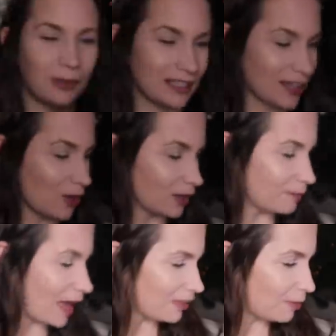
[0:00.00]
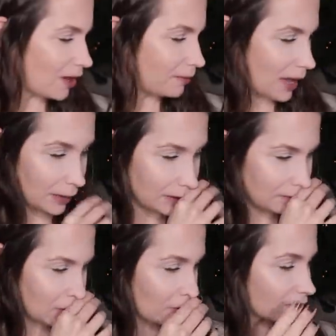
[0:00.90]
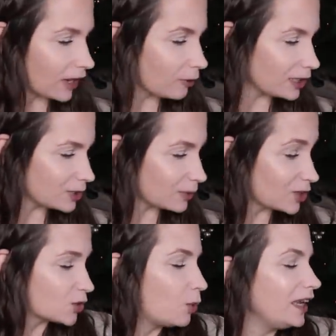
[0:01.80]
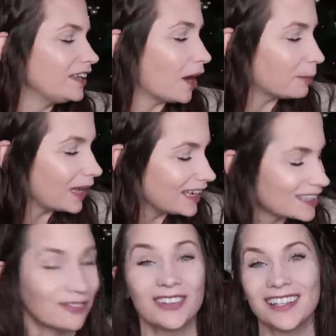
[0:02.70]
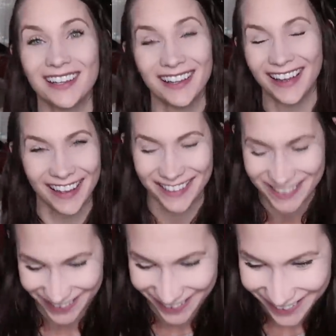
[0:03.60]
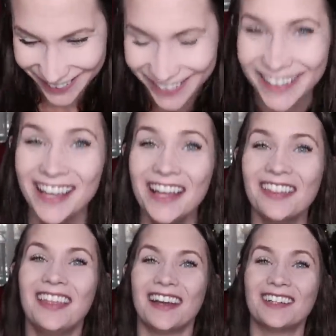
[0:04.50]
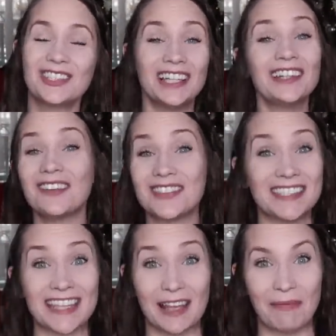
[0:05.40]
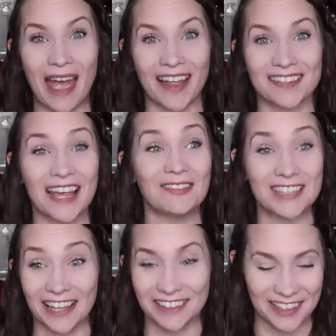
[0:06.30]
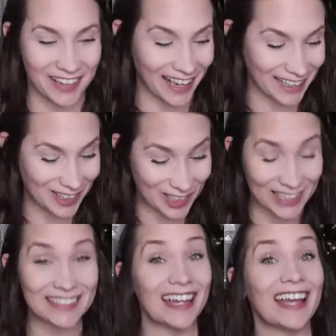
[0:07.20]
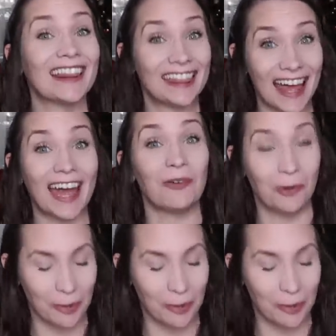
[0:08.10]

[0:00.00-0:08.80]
what is it called? A bath balm? I don't even know. Fragrance with sweet cupcakes and vanilla icing. Yeah, she loves to take baths. I'm telling you guys, she is like that